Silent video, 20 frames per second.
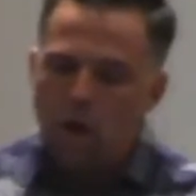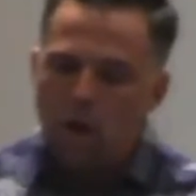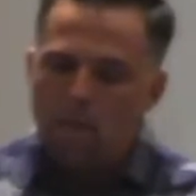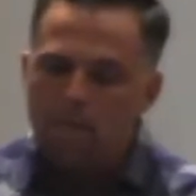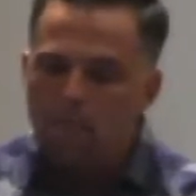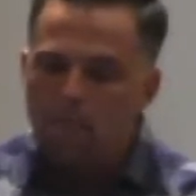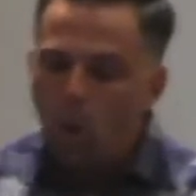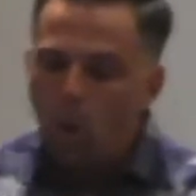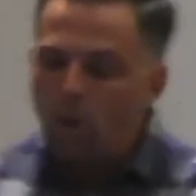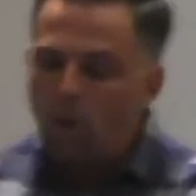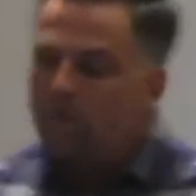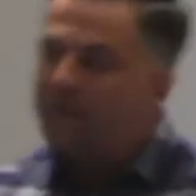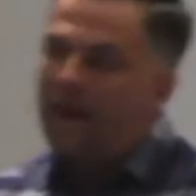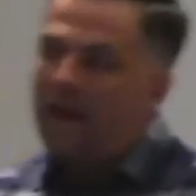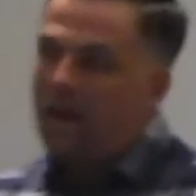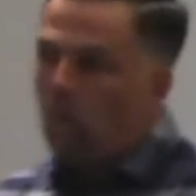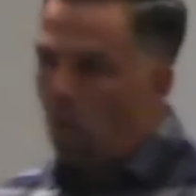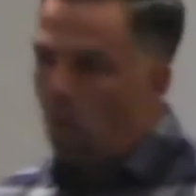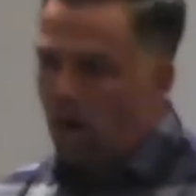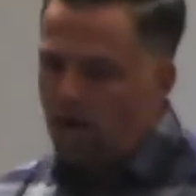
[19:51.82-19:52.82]
more
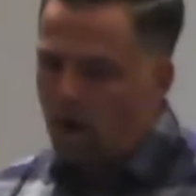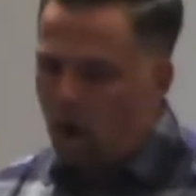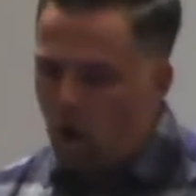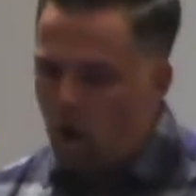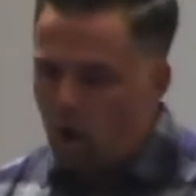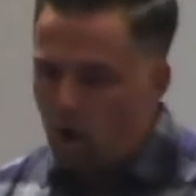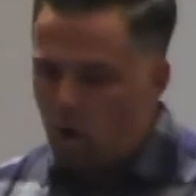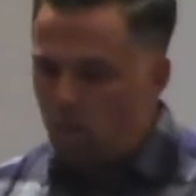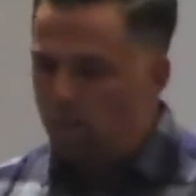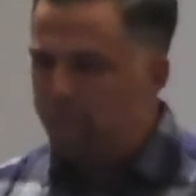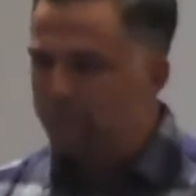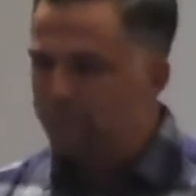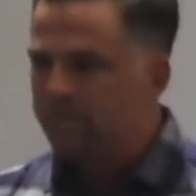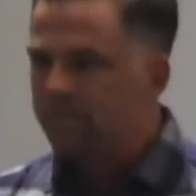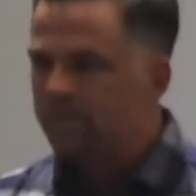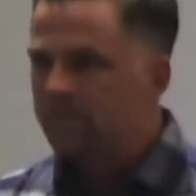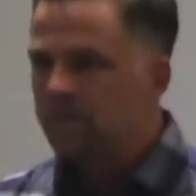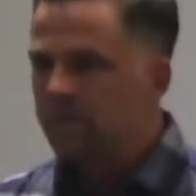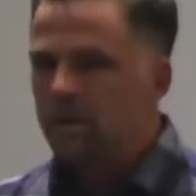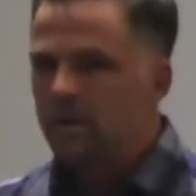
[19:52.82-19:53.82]
than one home.
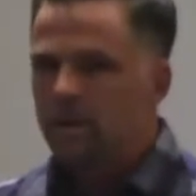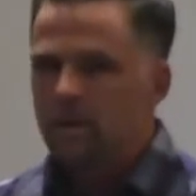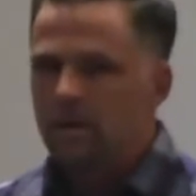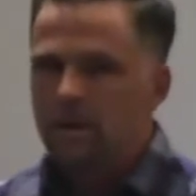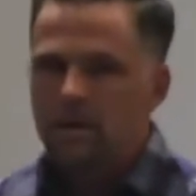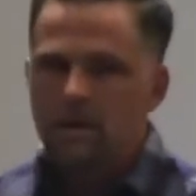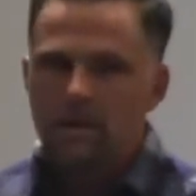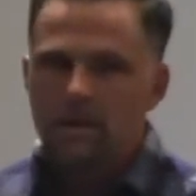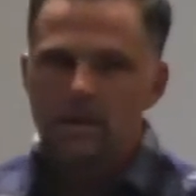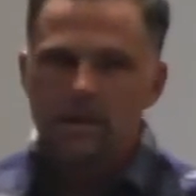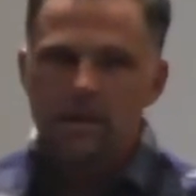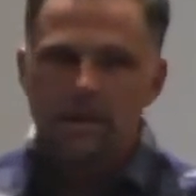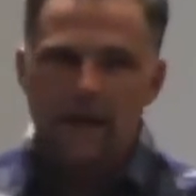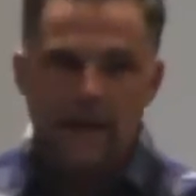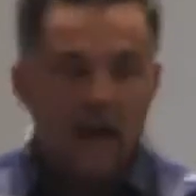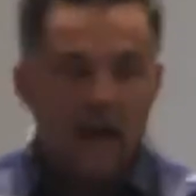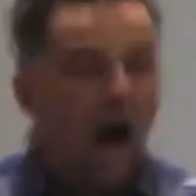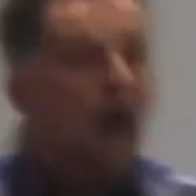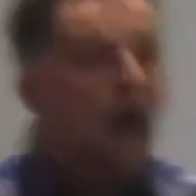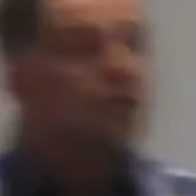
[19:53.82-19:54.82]

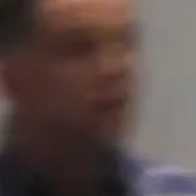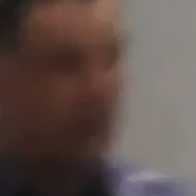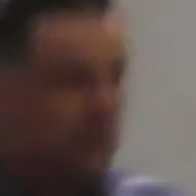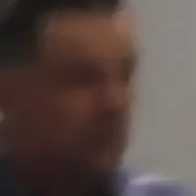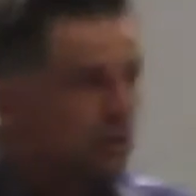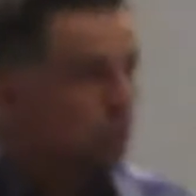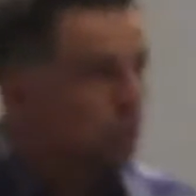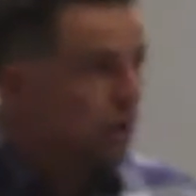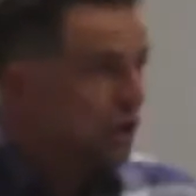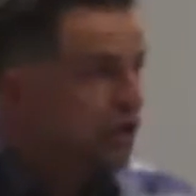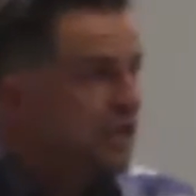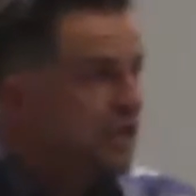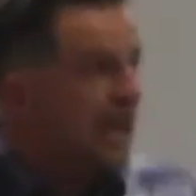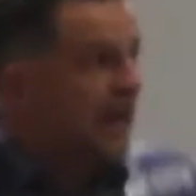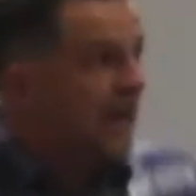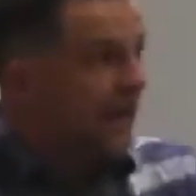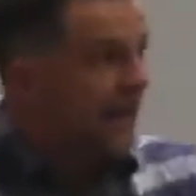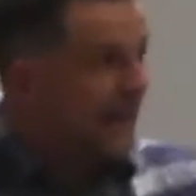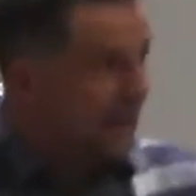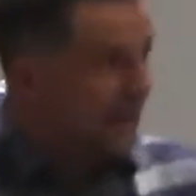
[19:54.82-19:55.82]
And others were
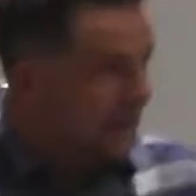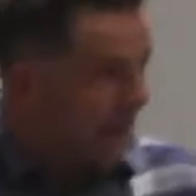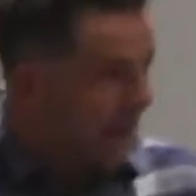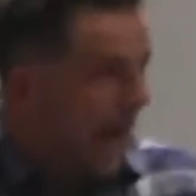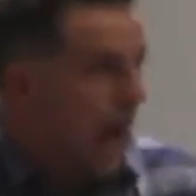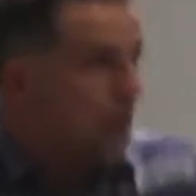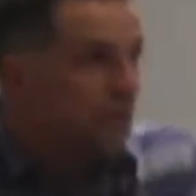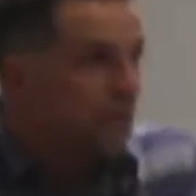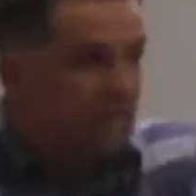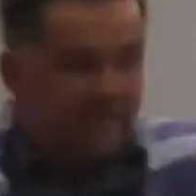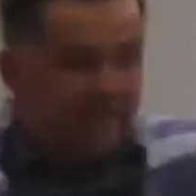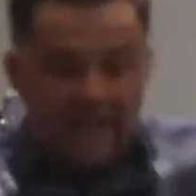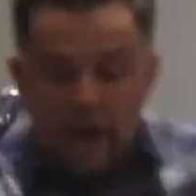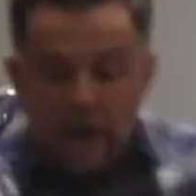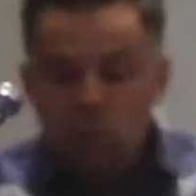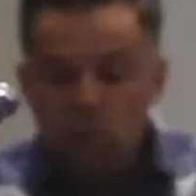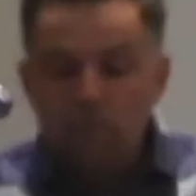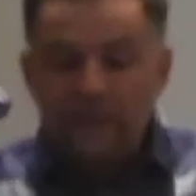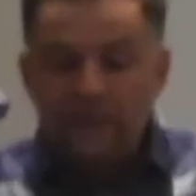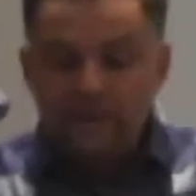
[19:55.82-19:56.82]
sharing out of
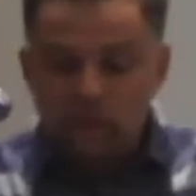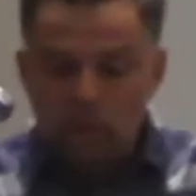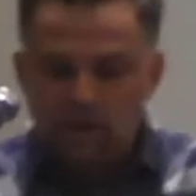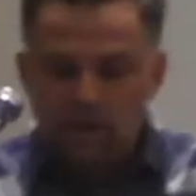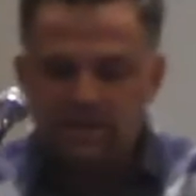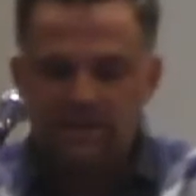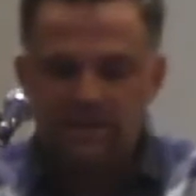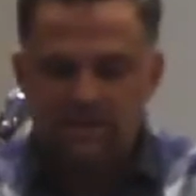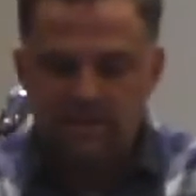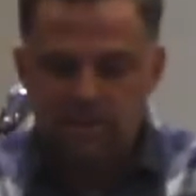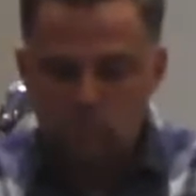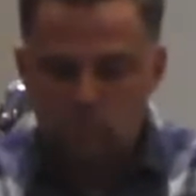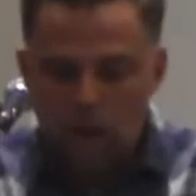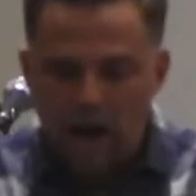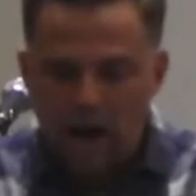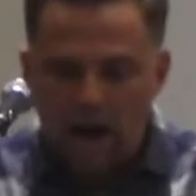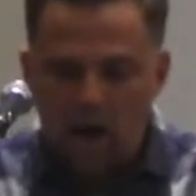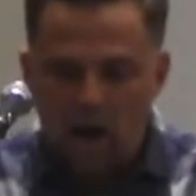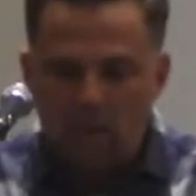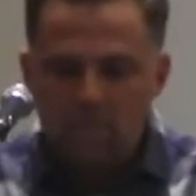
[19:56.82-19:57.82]
their resources as
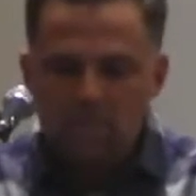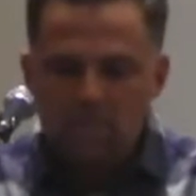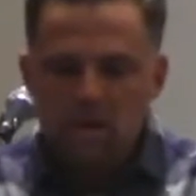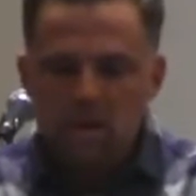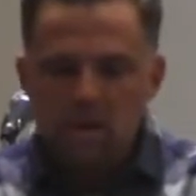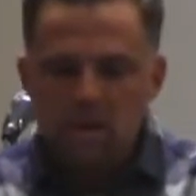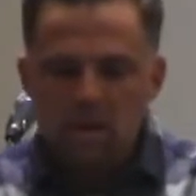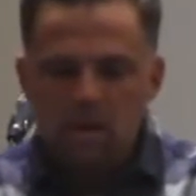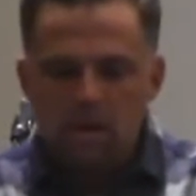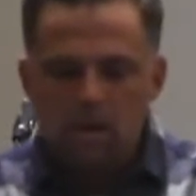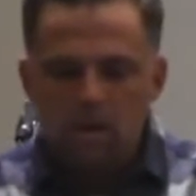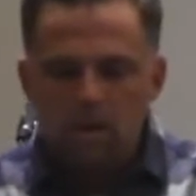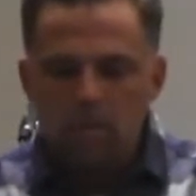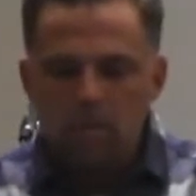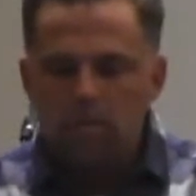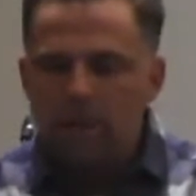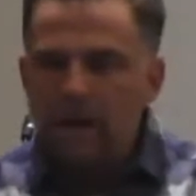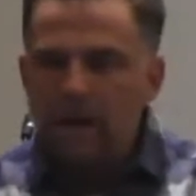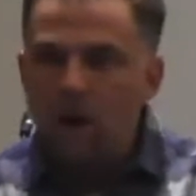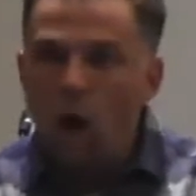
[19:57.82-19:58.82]
well
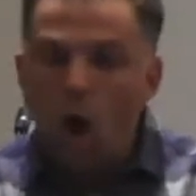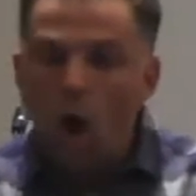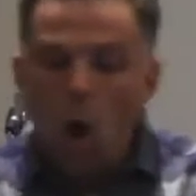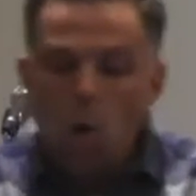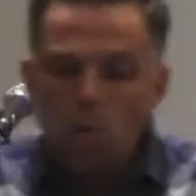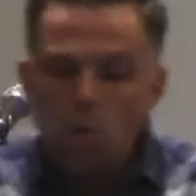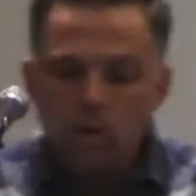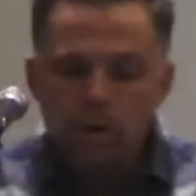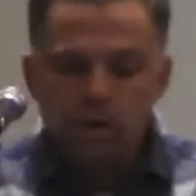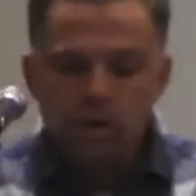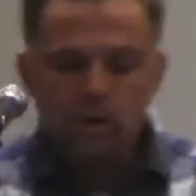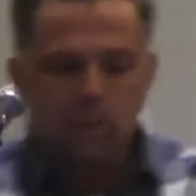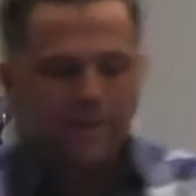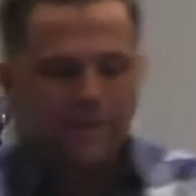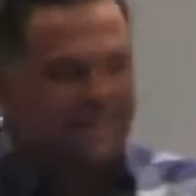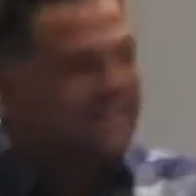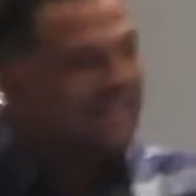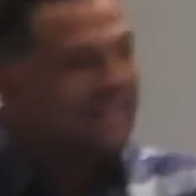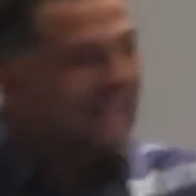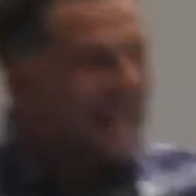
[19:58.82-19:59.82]
but owners with
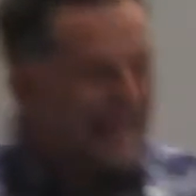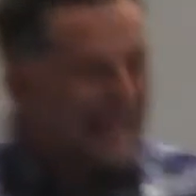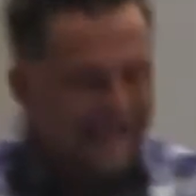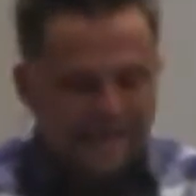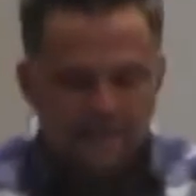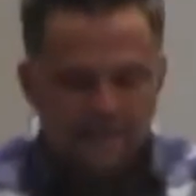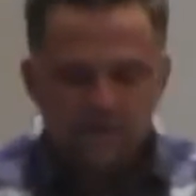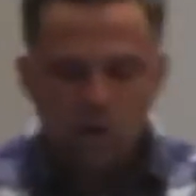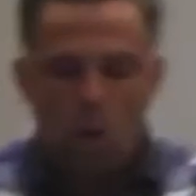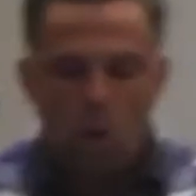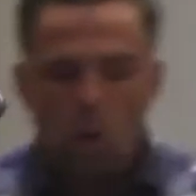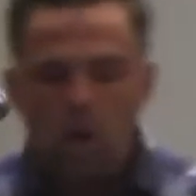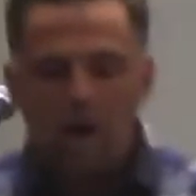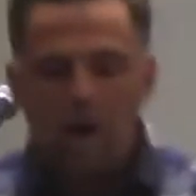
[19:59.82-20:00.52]
lands or